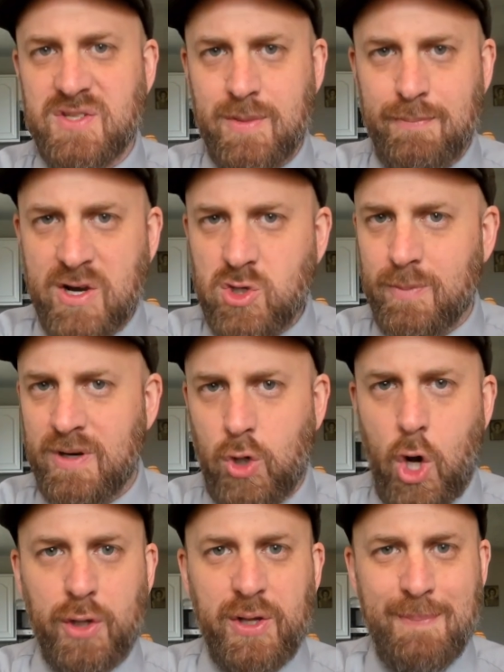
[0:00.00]
It's a measurement
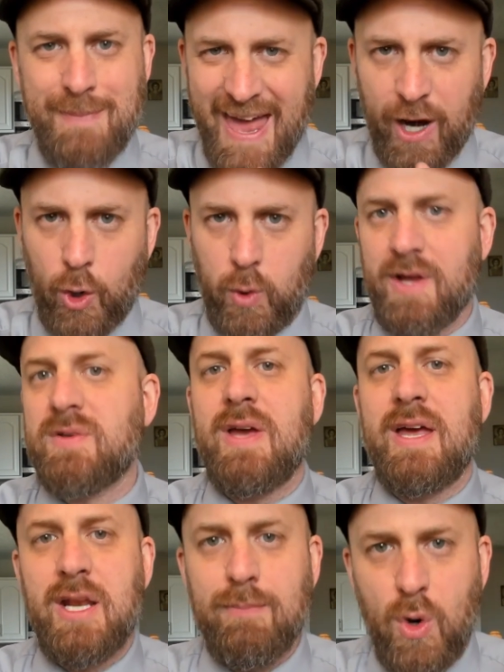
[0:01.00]
called hematocrit.
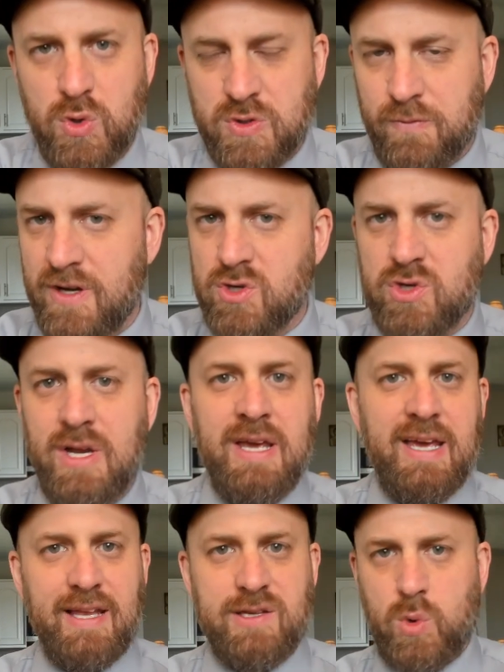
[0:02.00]
And in most fish,
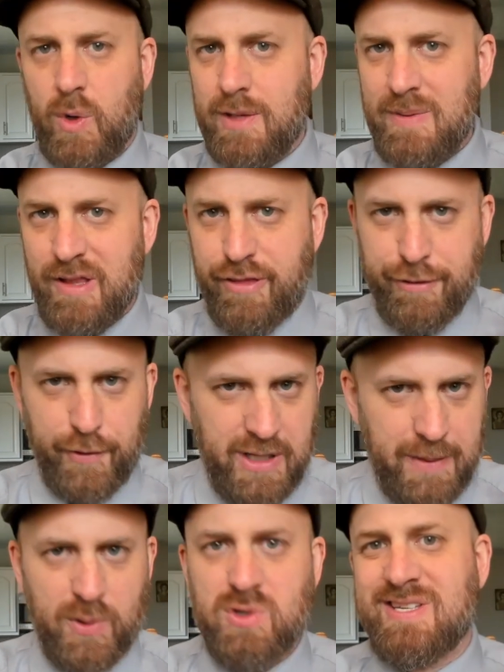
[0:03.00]
it's going to be
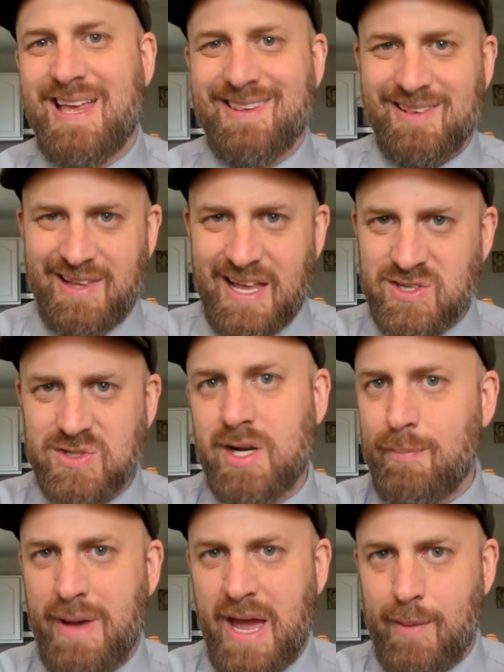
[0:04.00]
30% less
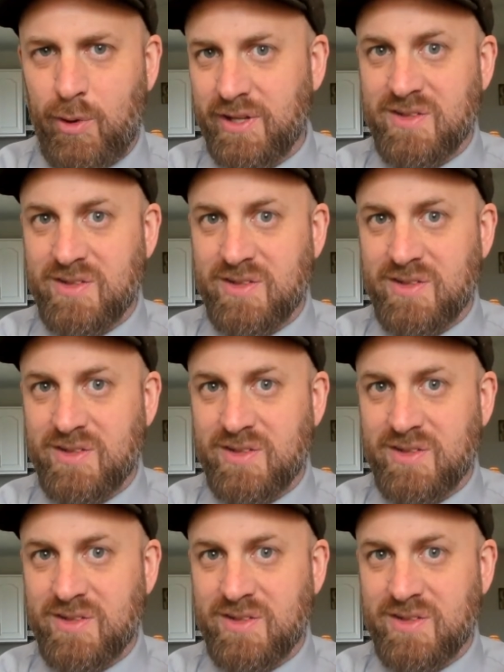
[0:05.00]
than a mammal.